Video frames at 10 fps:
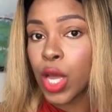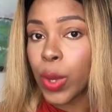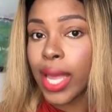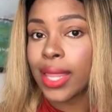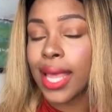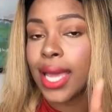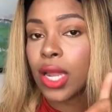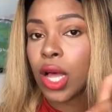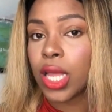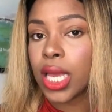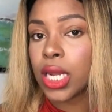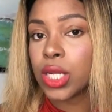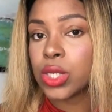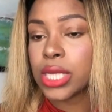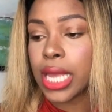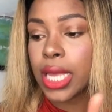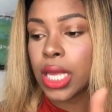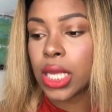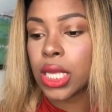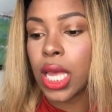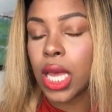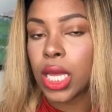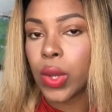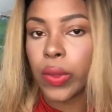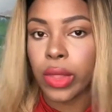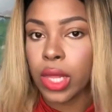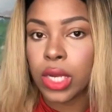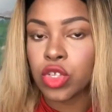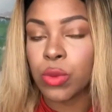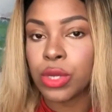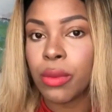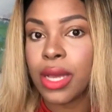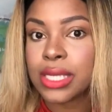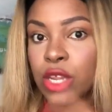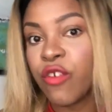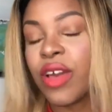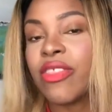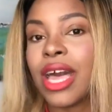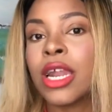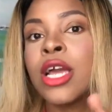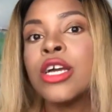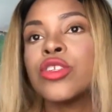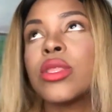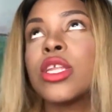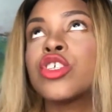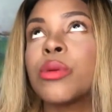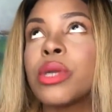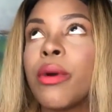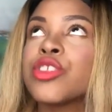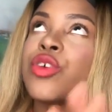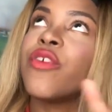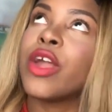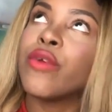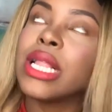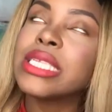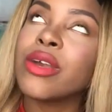Go get that. All you gotta do is like, yeah, go in the description box and you'll find that. So in the description box, you'll find